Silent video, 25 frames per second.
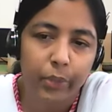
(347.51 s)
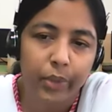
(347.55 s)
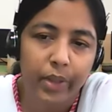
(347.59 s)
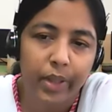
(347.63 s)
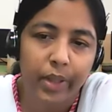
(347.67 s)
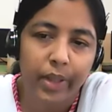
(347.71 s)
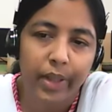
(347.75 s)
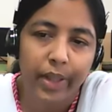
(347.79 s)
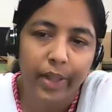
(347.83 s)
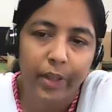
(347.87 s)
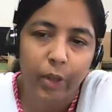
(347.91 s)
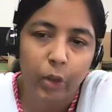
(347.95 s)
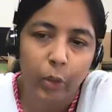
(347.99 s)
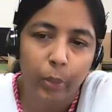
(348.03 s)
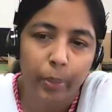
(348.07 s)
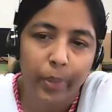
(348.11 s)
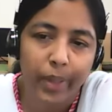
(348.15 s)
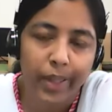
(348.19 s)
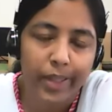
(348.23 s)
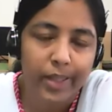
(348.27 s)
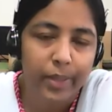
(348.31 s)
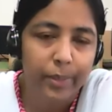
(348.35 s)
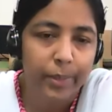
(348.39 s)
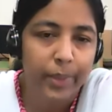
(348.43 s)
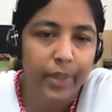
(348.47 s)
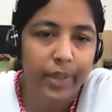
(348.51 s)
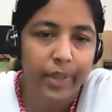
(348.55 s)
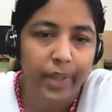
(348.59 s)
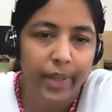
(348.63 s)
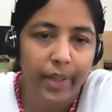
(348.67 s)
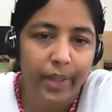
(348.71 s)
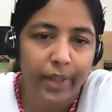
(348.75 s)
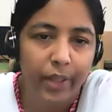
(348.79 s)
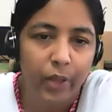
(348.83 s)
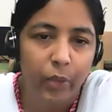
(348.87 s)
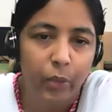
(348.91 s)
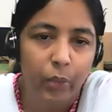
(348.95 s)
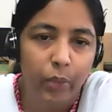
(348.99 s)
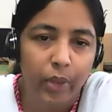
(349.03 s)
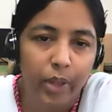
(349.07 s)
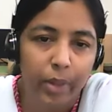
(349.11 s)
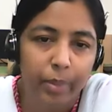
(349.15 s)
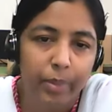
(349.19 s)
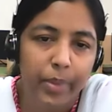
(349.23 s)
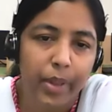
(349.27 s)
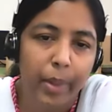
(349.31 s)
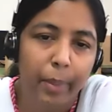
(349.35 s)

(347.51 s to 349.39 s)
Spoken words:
the endoplasmic reticulum,